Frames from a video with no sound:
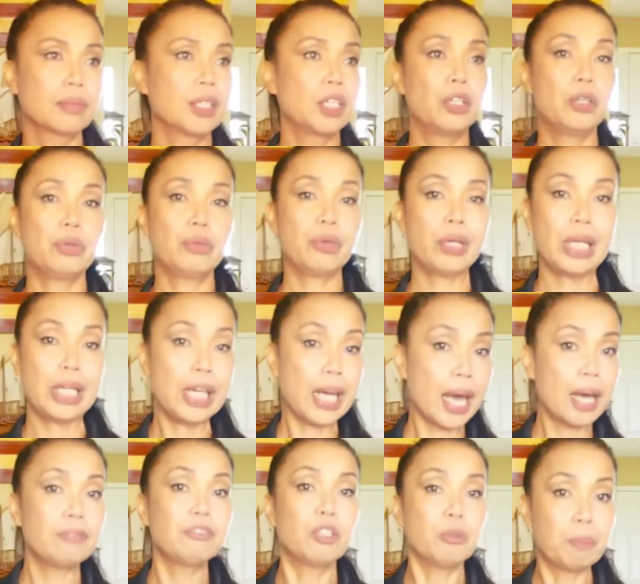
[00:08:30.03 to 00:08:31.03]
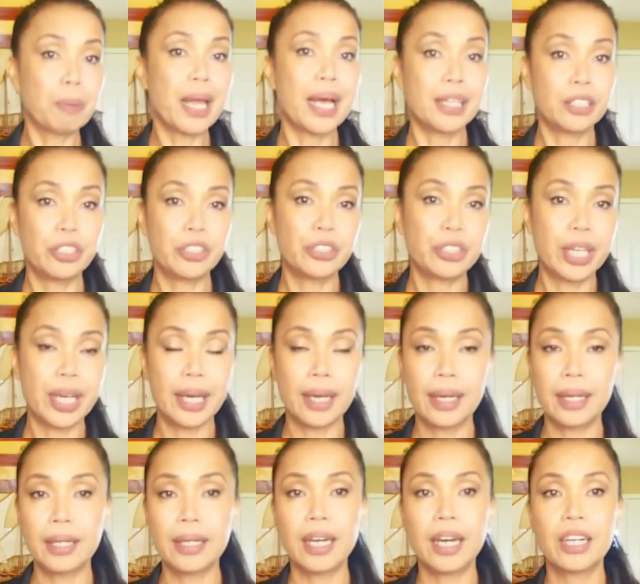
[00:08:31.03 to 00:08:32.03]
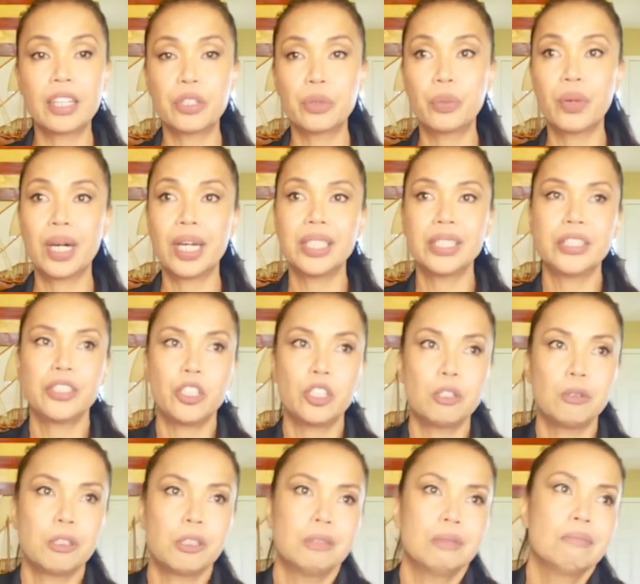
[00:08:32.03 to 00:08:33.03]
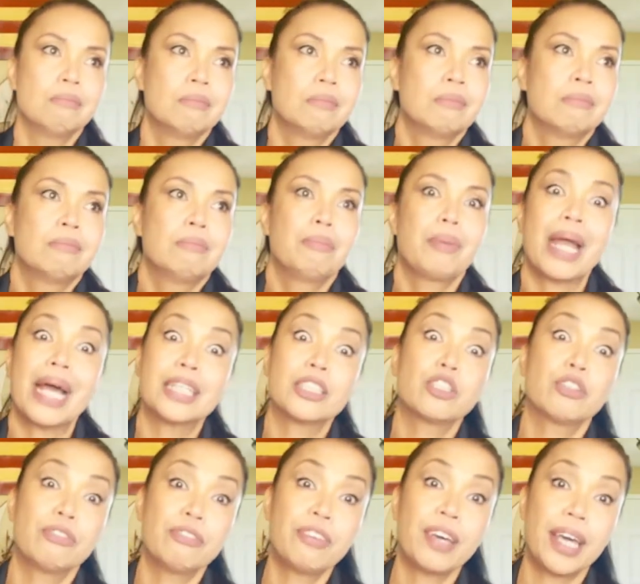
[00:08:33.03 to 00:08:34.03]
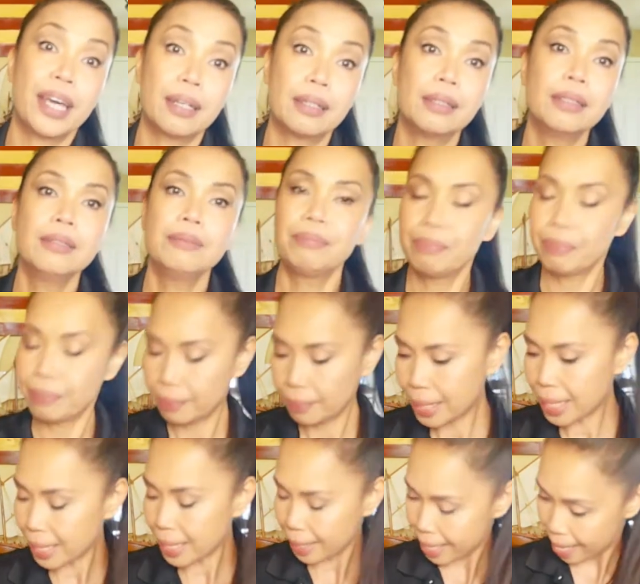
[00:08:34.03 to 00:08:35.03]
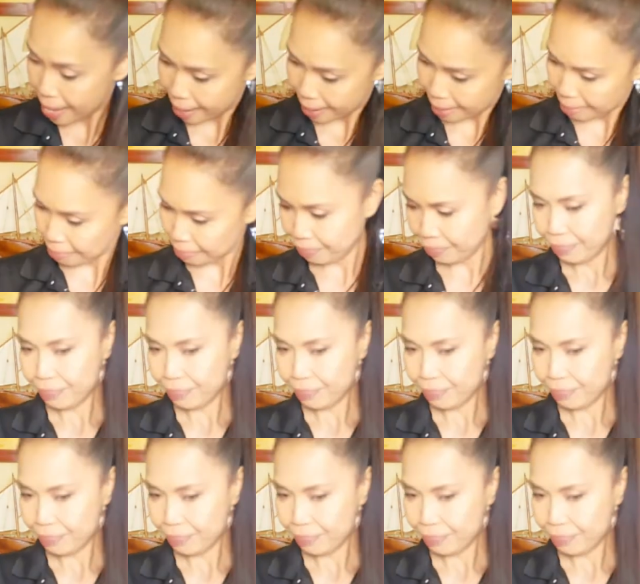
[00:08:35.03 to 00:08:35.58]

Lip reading: You really have to plan your day. Otherwise, you'll plan to fail that day.